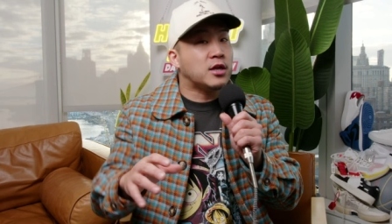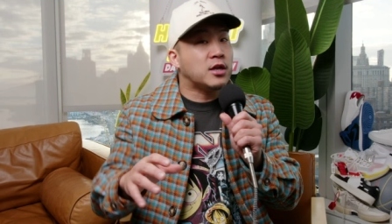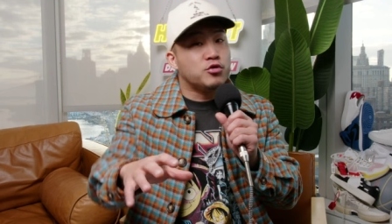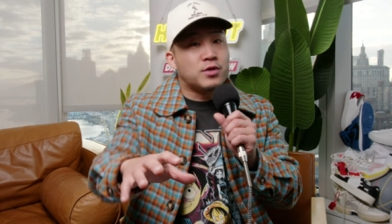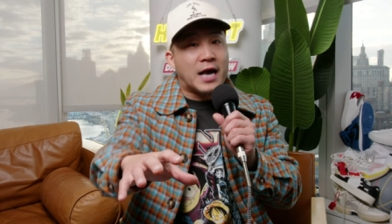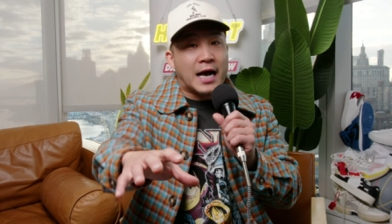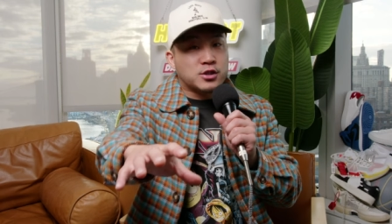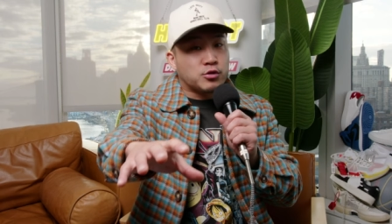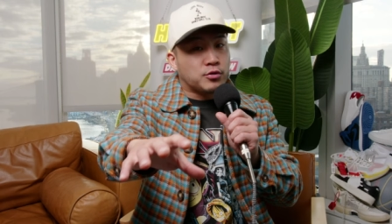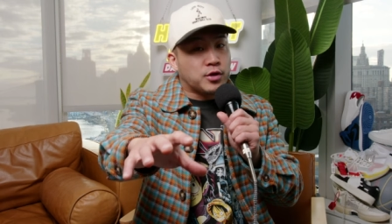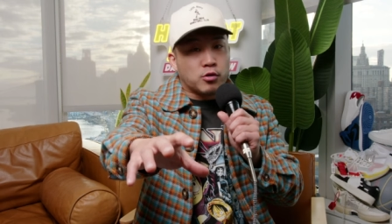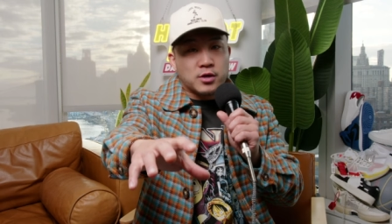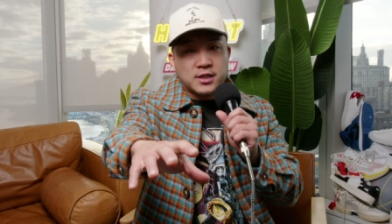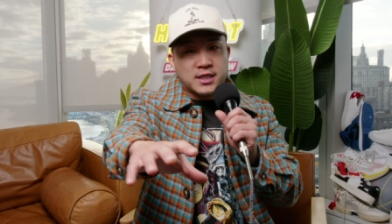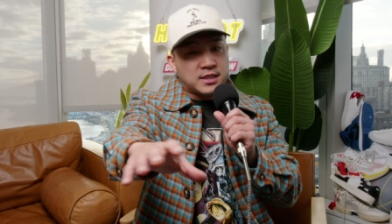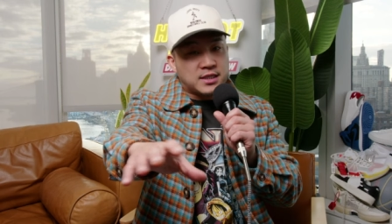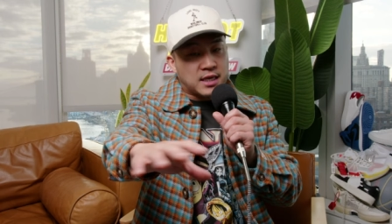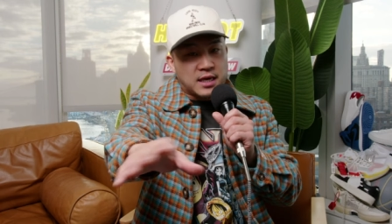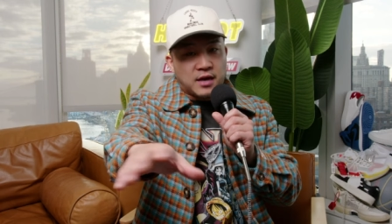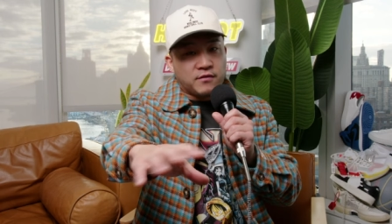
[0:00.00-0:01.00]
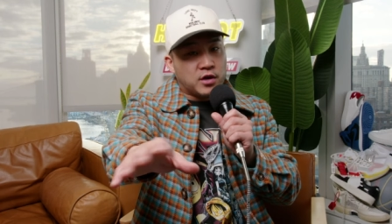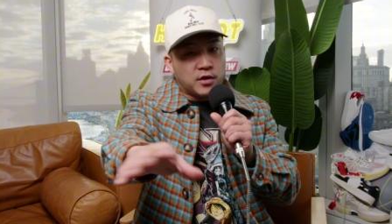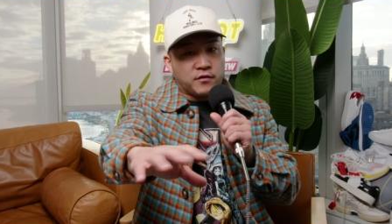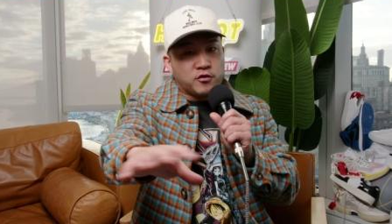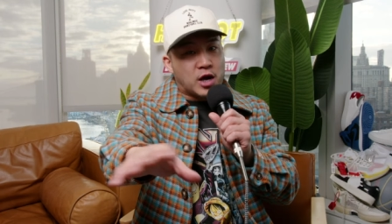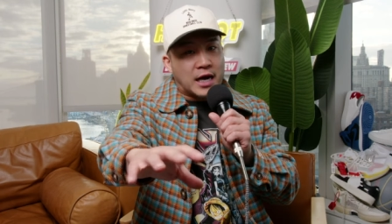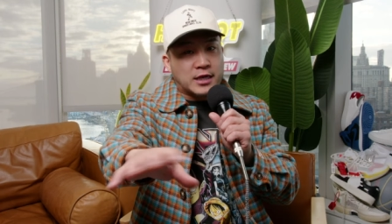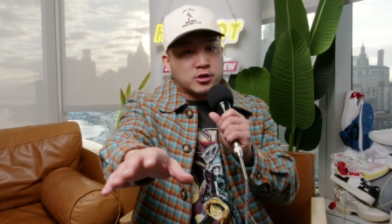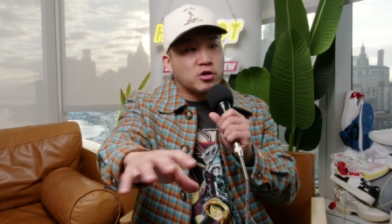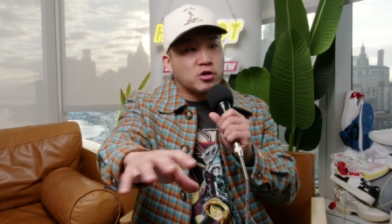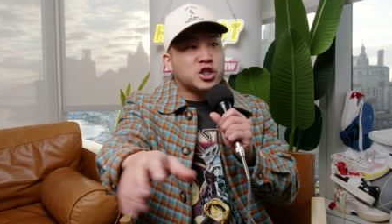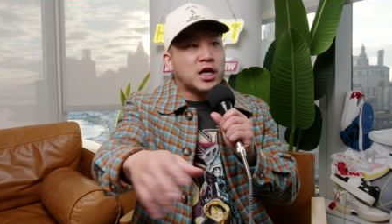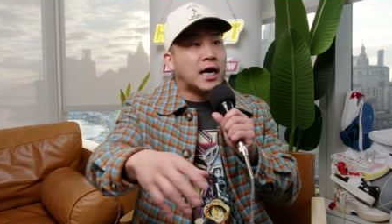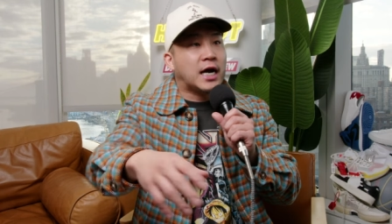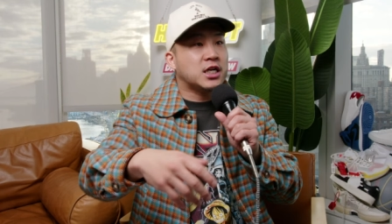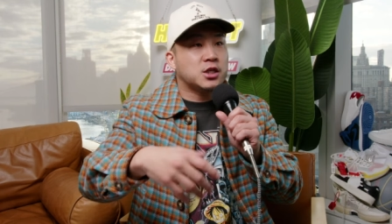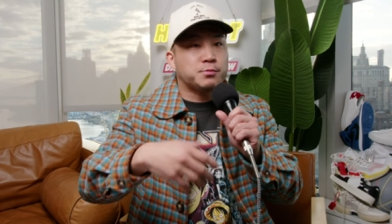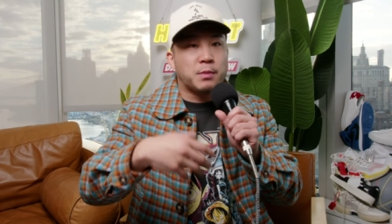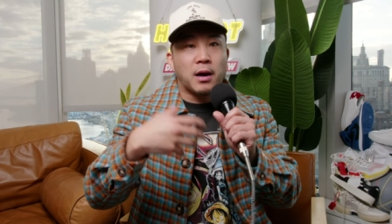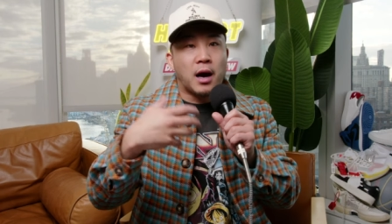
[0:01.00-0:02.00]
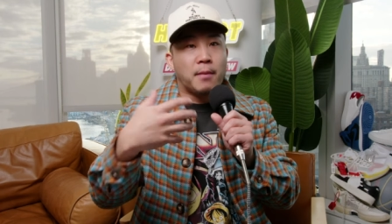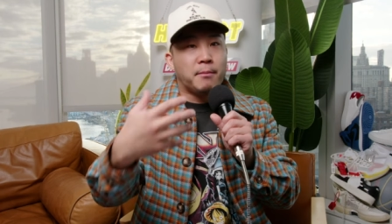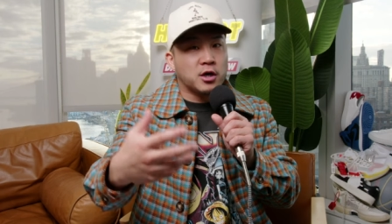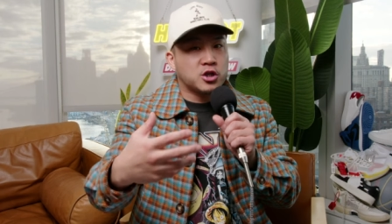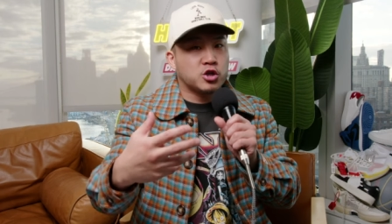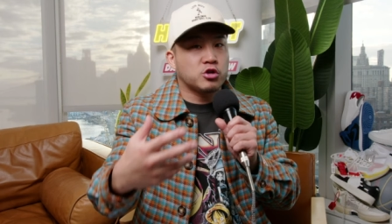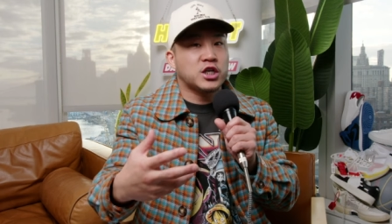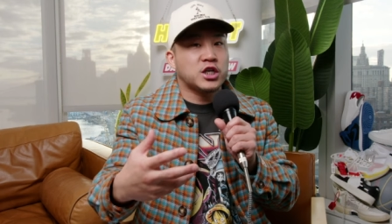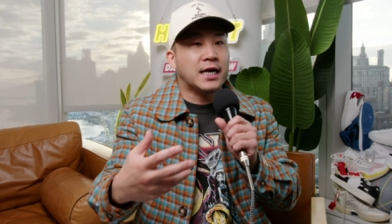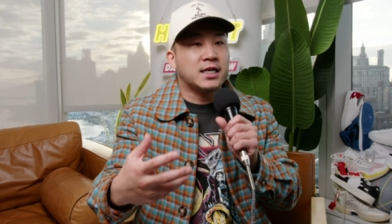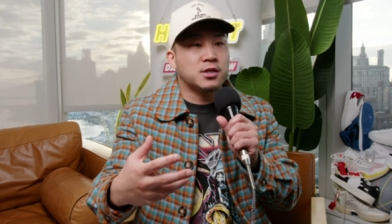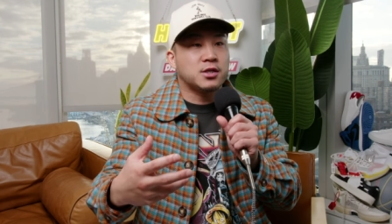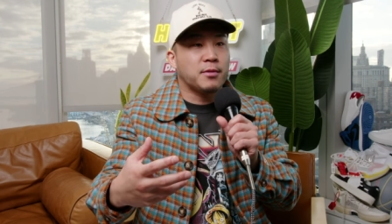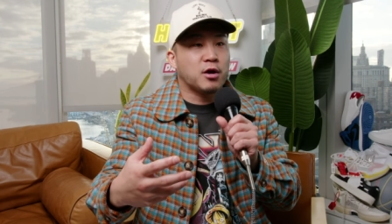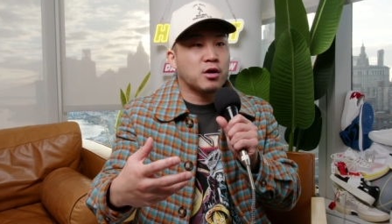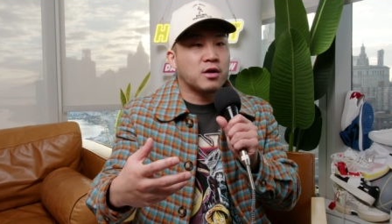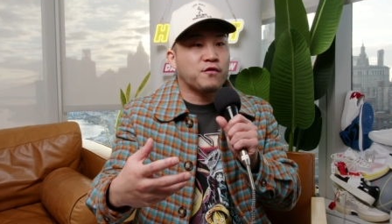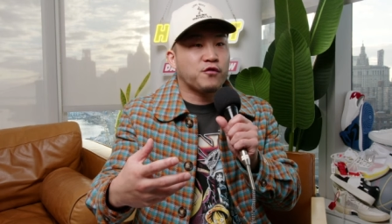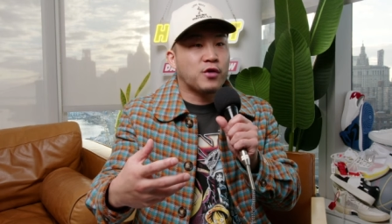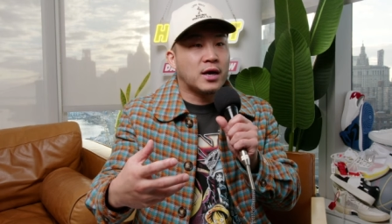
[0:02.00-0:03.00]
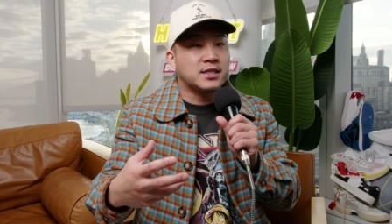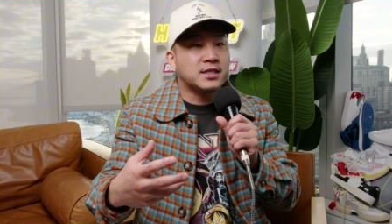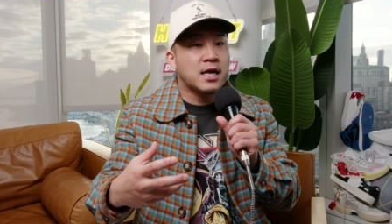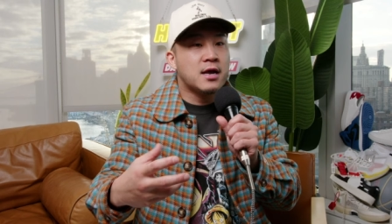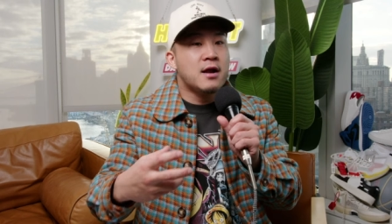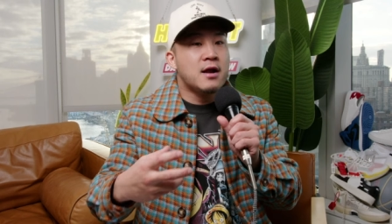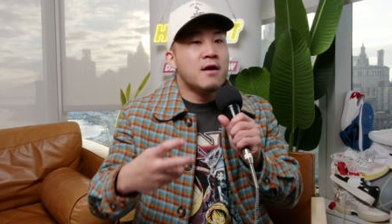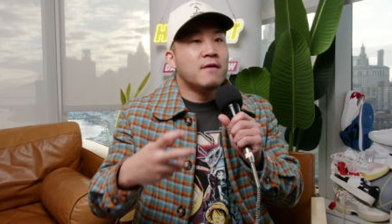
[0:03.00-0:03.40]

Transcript: and you guys will notice this, even if you guys aren't Chinese, but amongst your Chinese American friends,